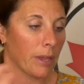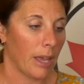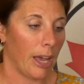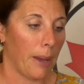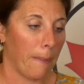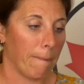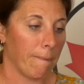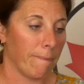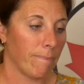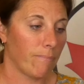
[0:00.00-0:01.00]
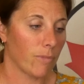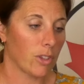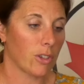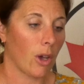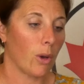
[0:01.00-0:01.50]
Um,
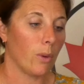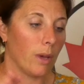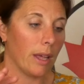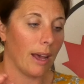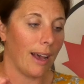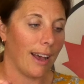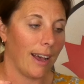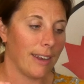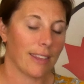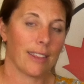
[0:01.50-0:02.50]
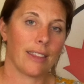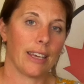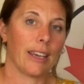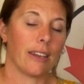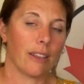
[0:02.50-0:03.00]
so, another
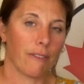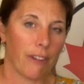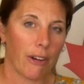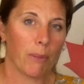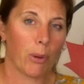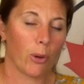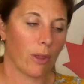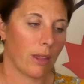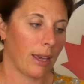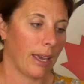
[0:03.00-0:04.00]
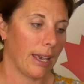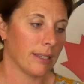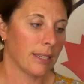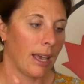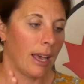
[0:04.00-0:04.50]
thing, another very important thing is